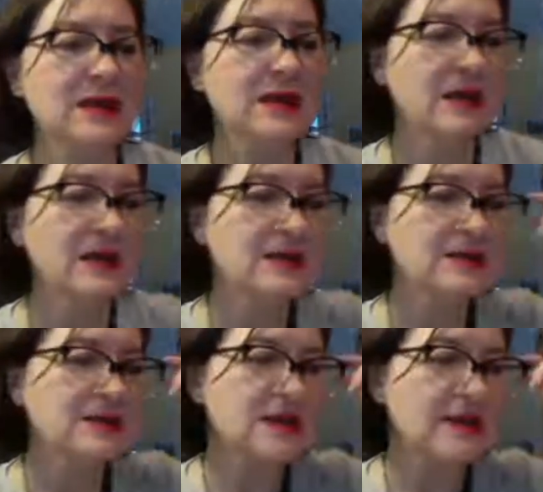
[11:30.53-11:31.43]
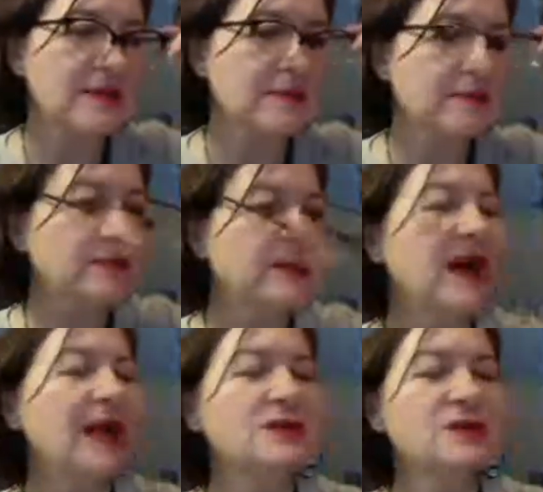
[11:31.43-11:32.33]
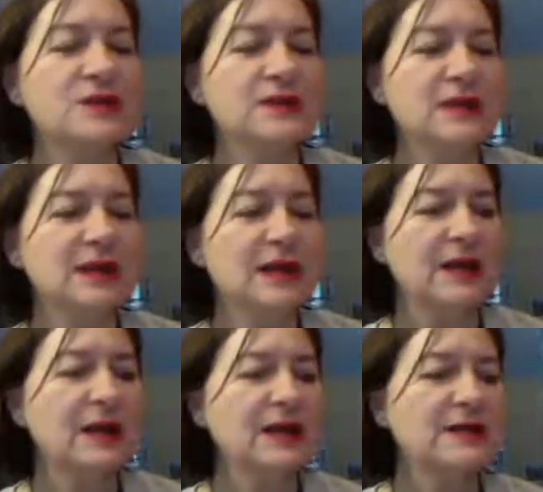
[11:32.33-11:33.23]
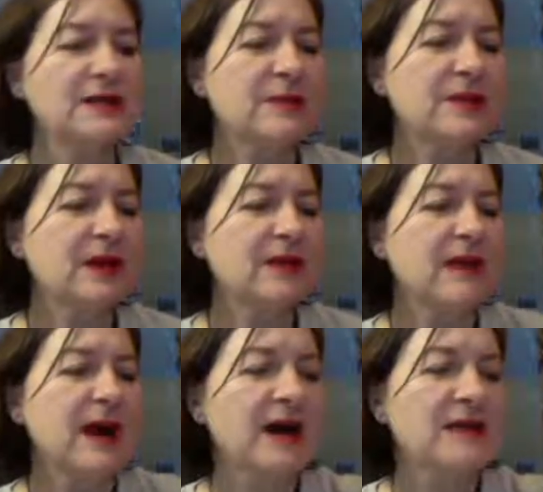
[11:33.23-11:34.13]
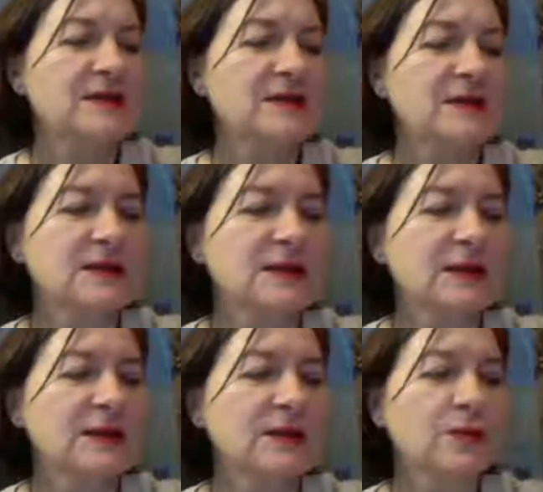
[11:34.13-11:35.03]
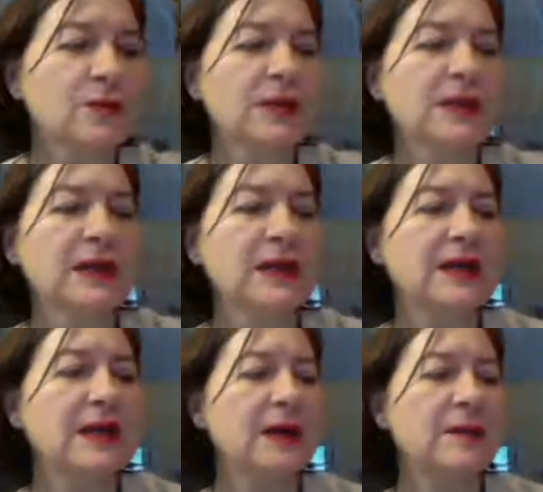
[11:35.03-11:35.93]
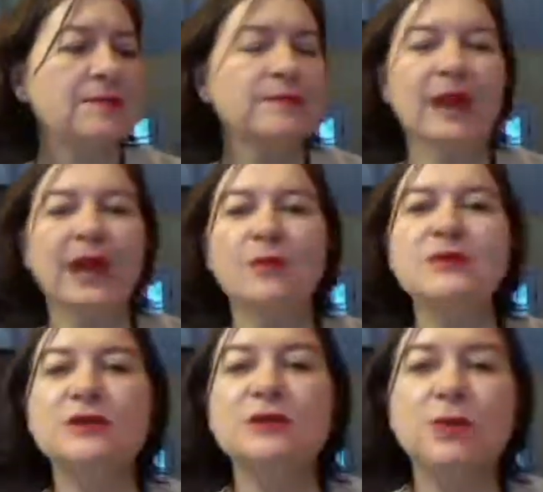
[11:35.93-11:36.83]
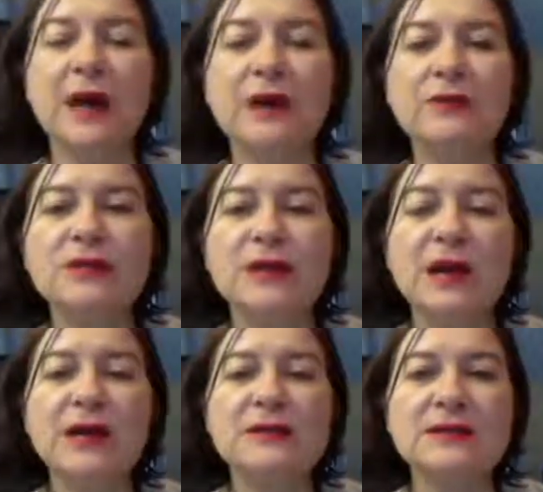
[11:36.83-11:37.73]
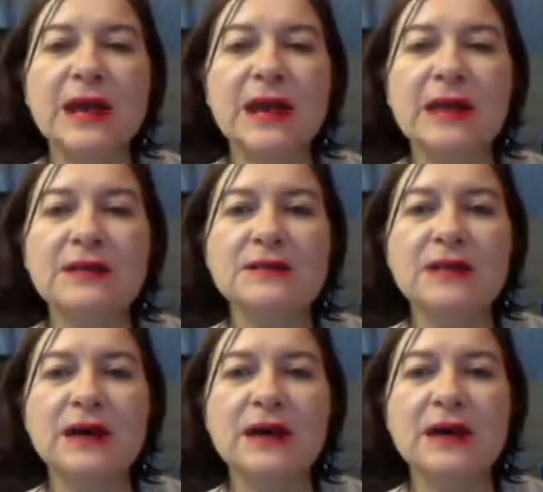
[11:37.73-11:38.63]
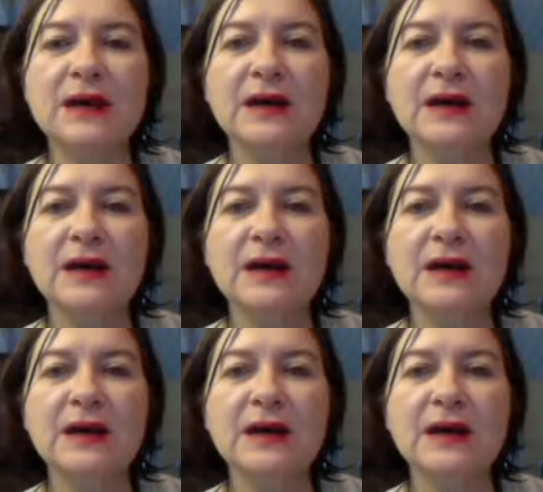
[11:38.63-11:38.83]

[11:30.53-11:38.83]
it's just something that really helps to ground us. And the